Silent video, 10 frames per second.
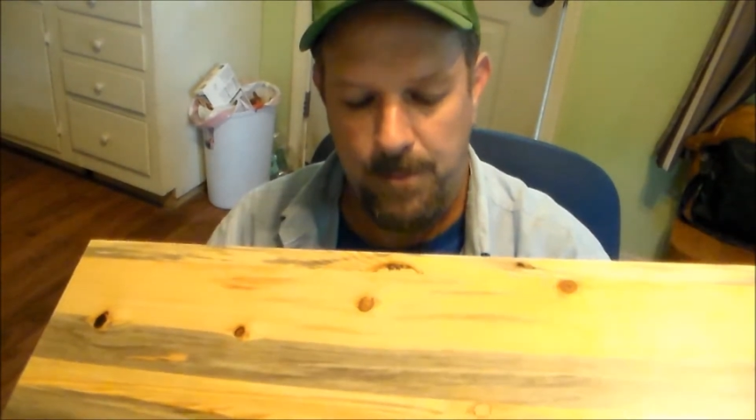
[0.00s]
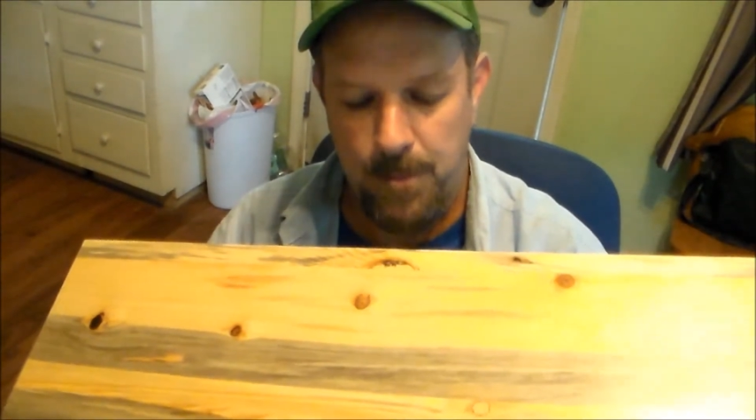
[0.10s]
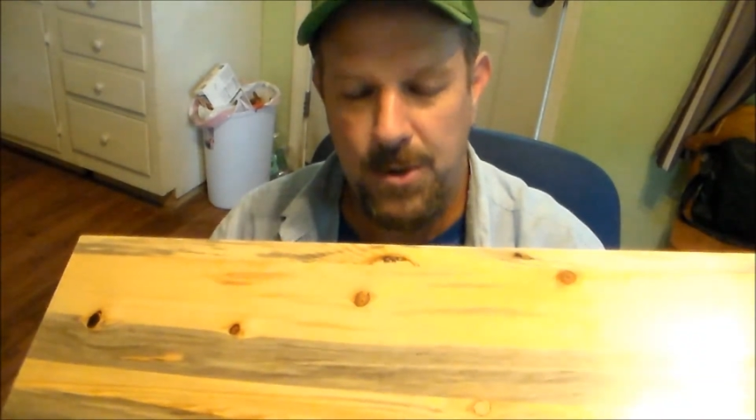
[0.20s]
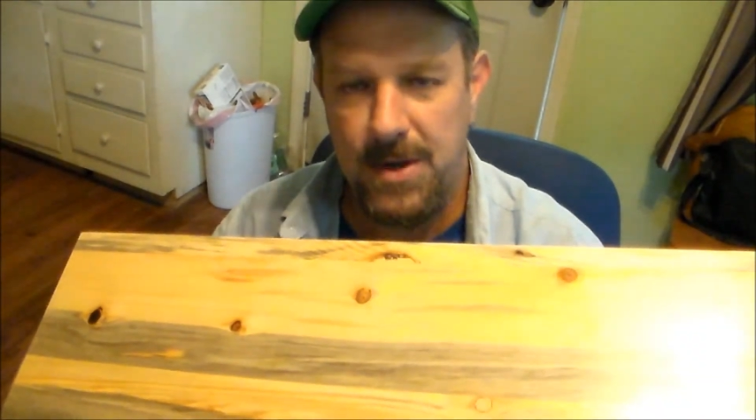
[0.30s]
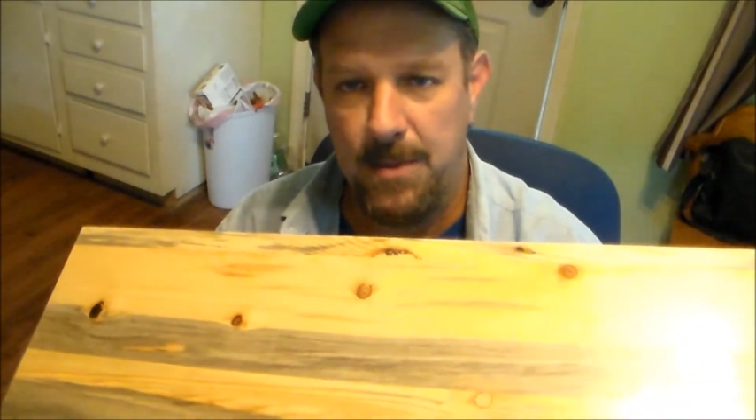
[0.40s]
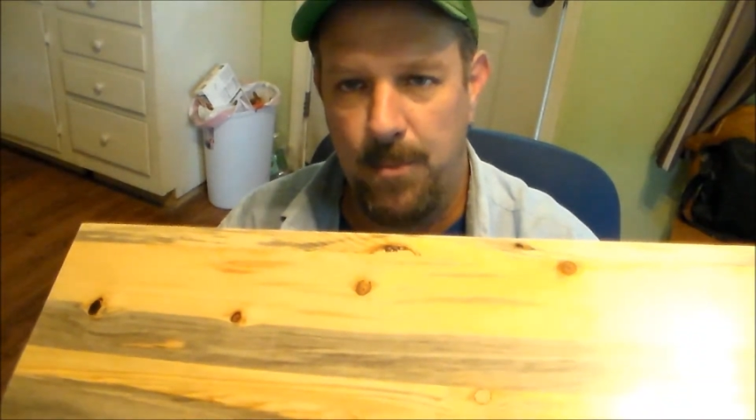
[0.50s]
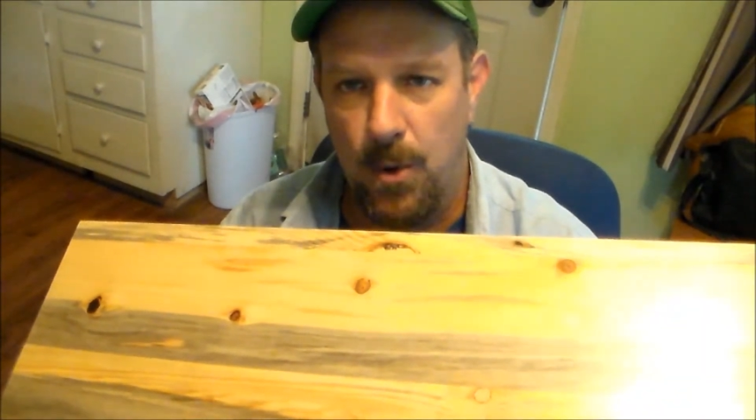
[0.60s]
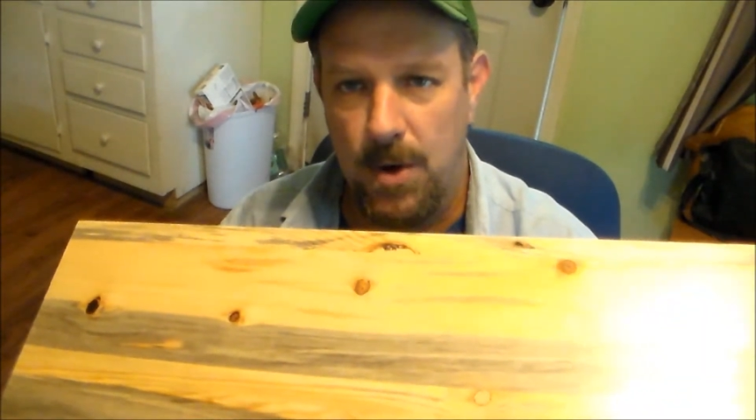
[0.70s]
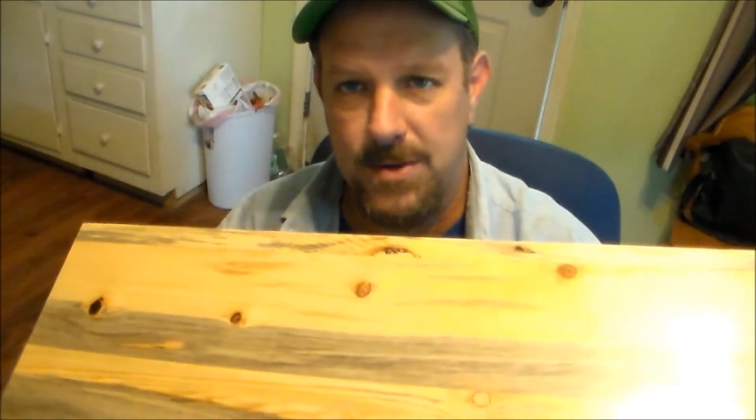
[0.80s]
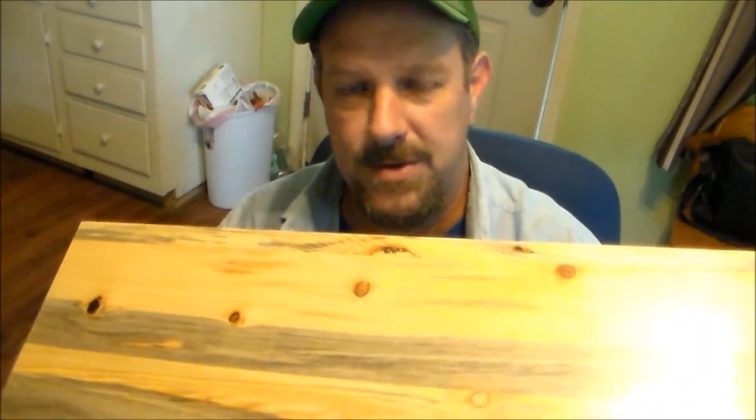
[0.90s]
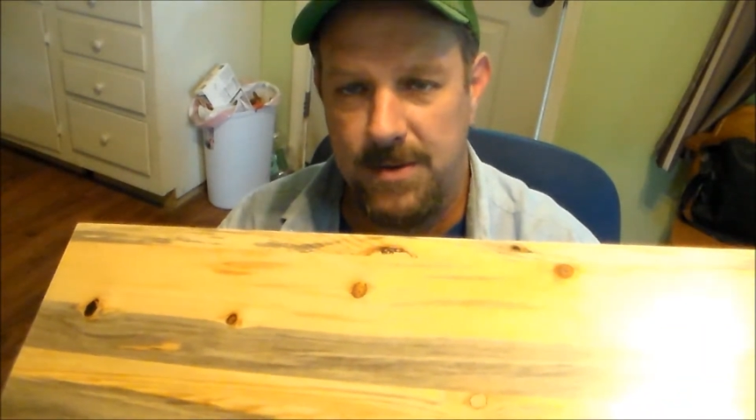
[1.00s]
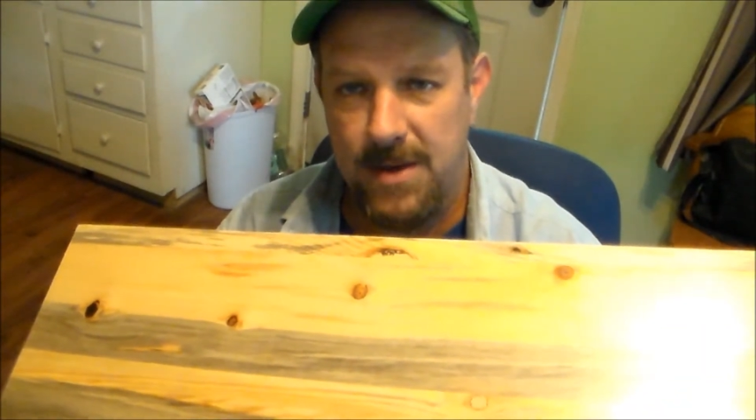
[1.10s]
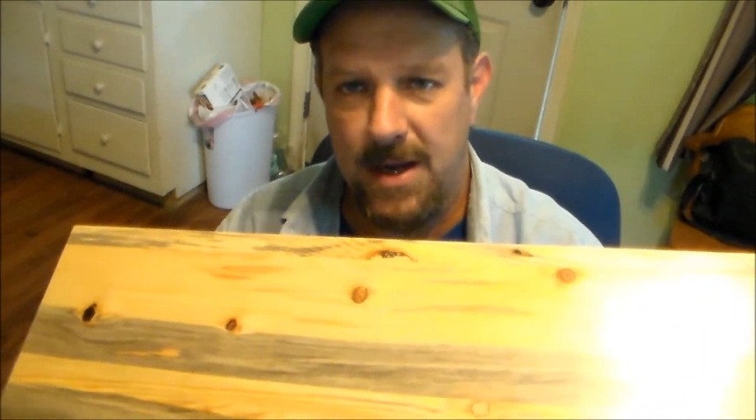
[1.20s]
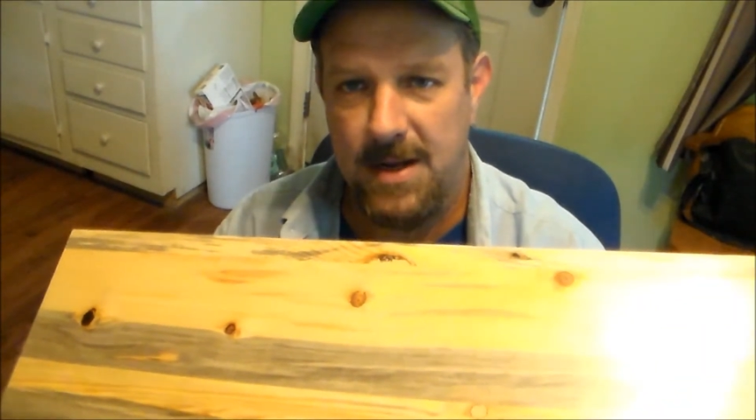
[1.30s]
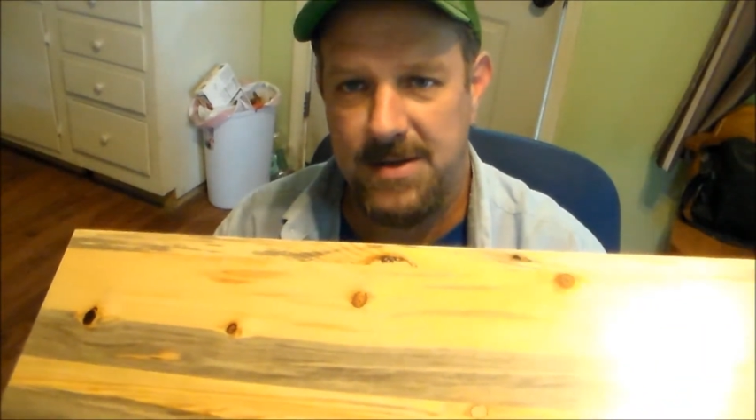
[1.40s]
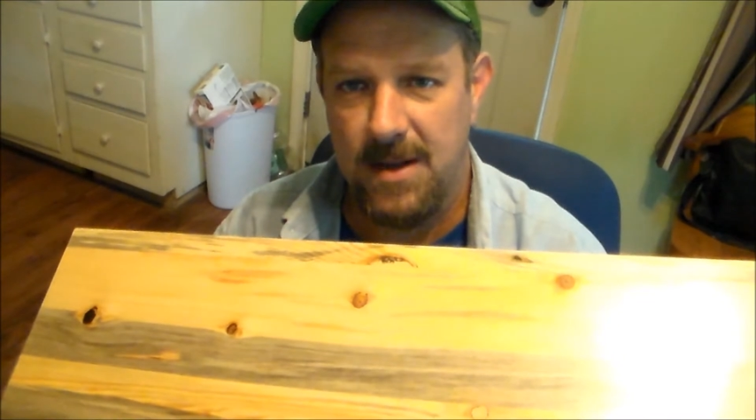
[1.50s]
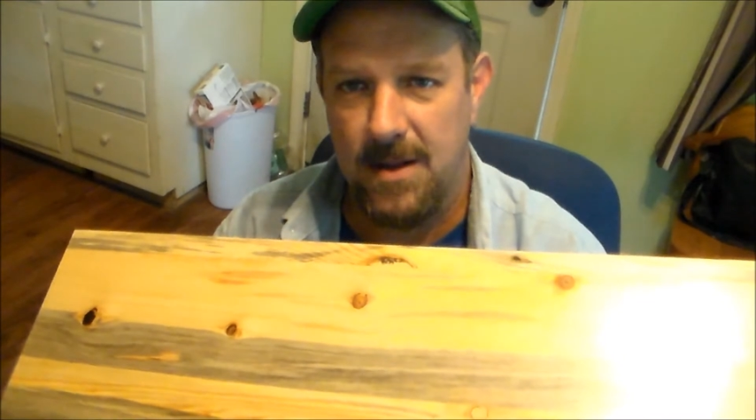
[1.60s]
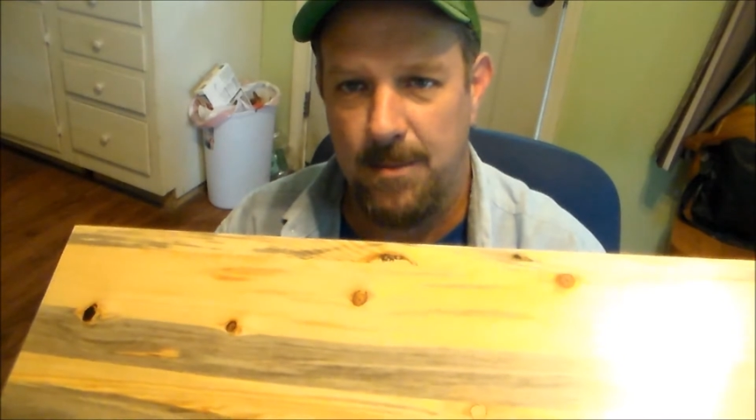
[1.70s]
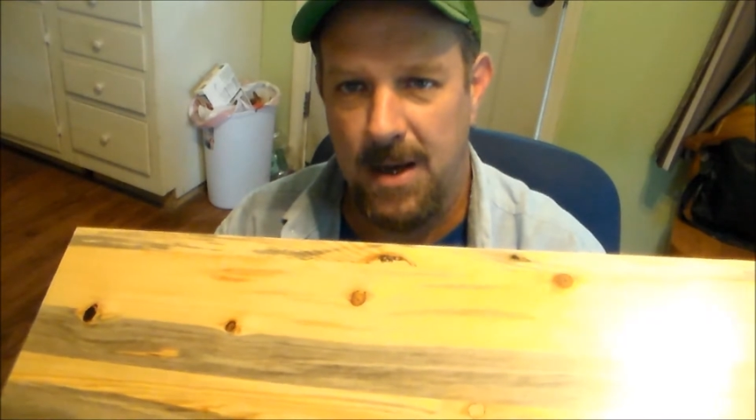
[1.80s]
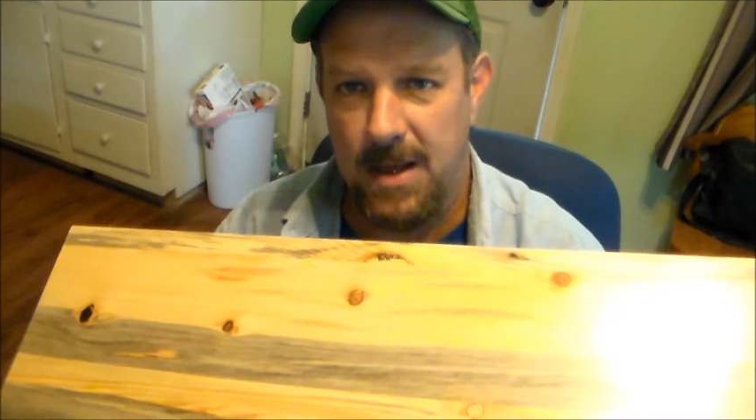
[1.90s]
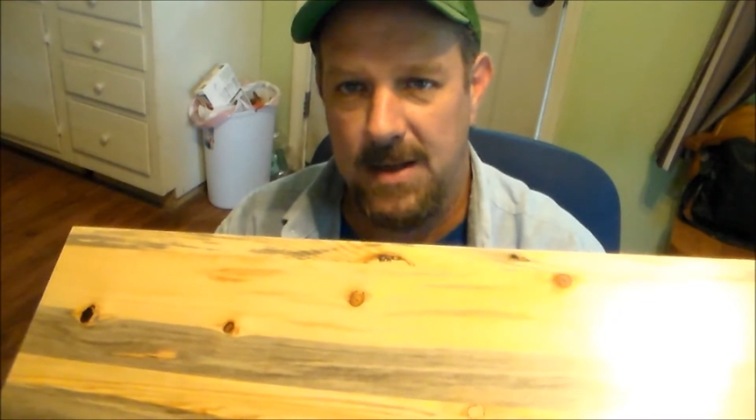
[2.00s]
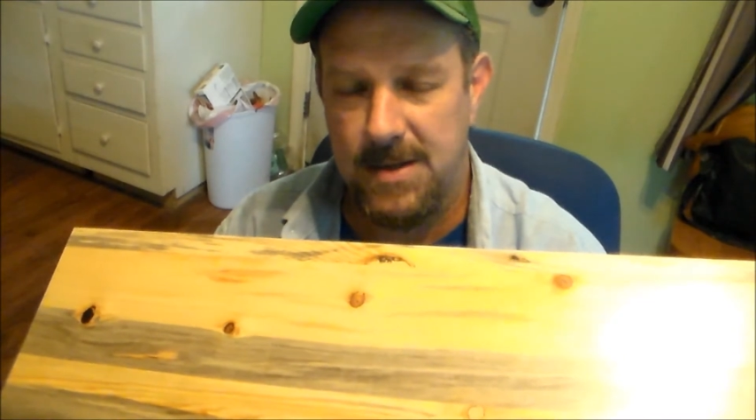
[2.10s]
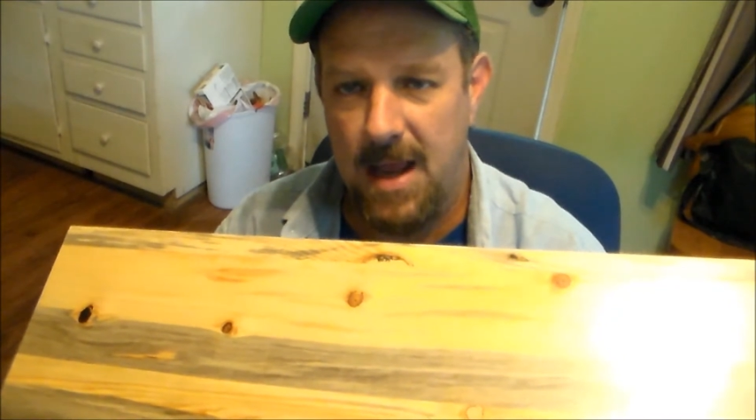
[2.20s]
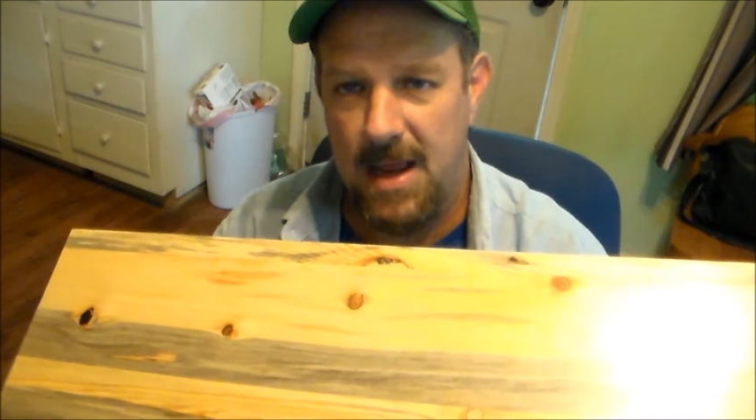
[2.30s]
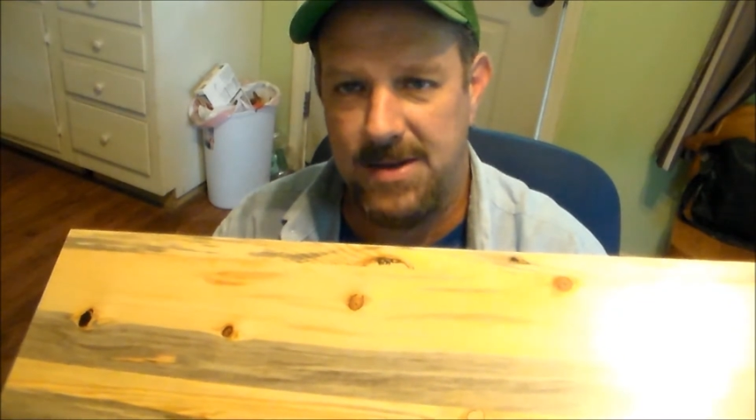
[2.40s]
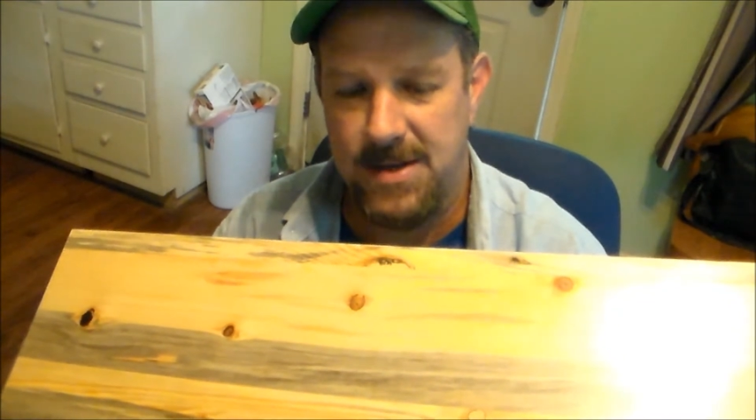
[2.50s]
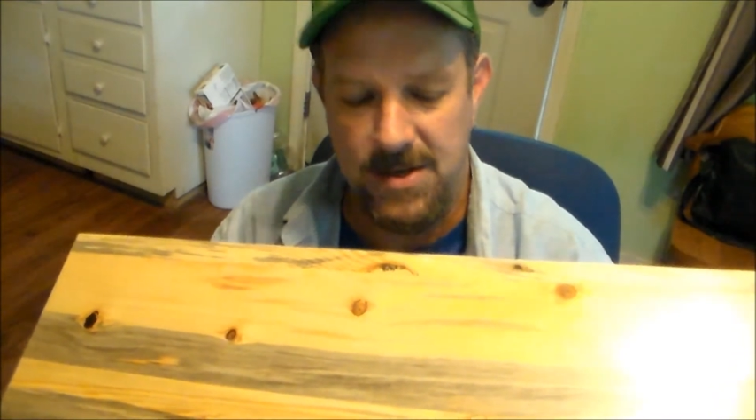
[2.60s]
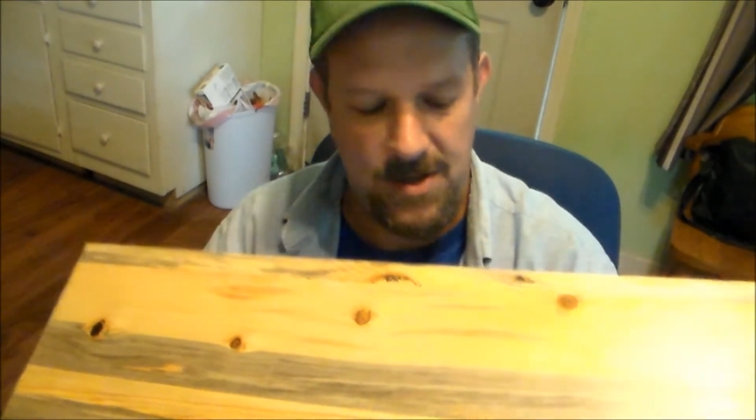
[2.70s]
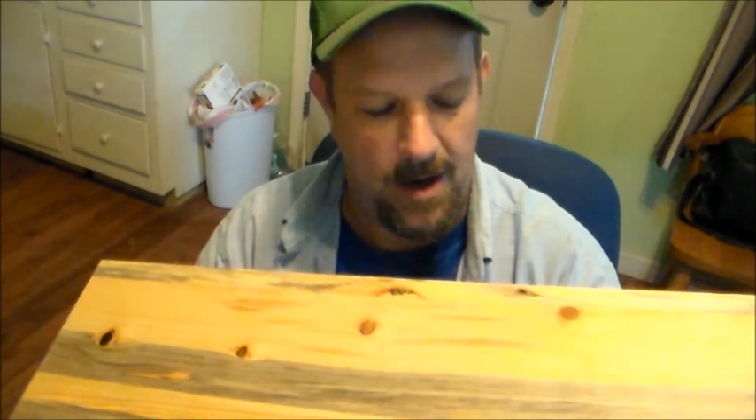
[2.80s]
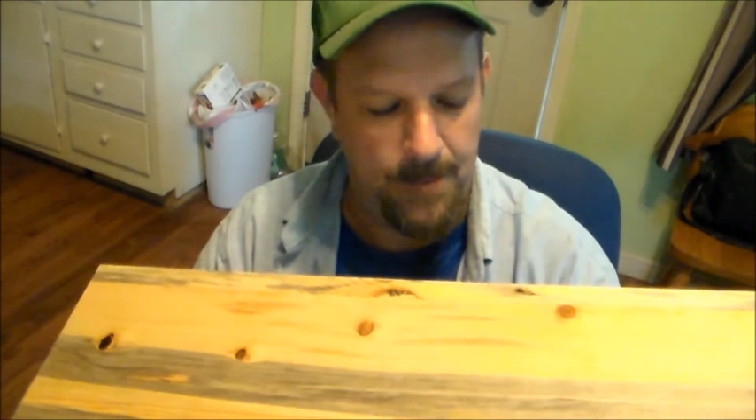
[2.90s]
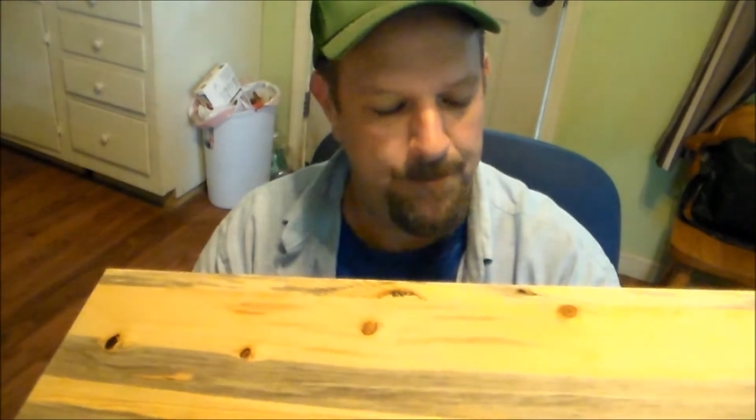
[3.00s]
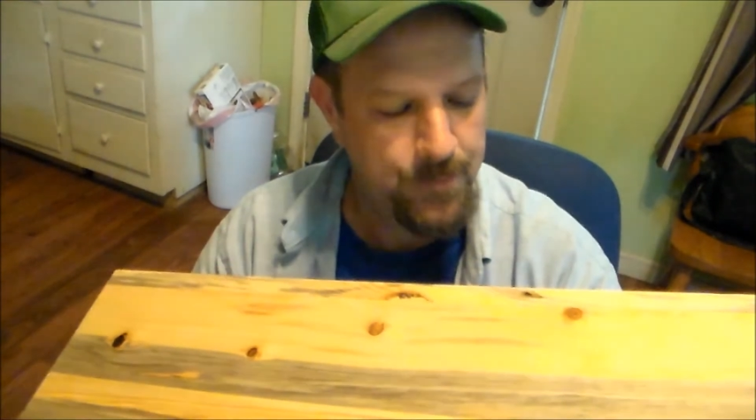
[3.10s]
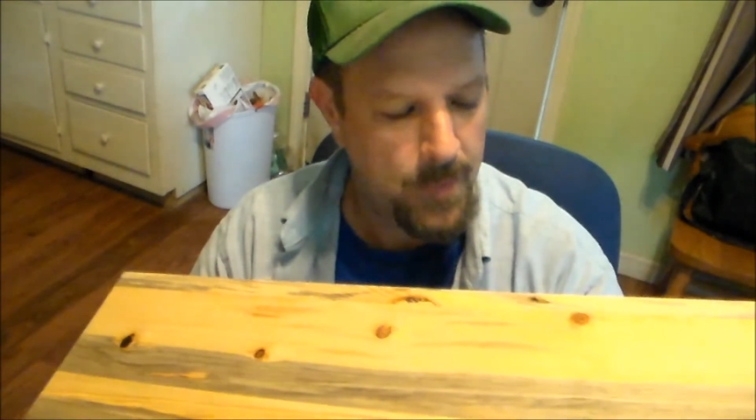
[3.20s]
birthday boards that I sell in my Etsy shop.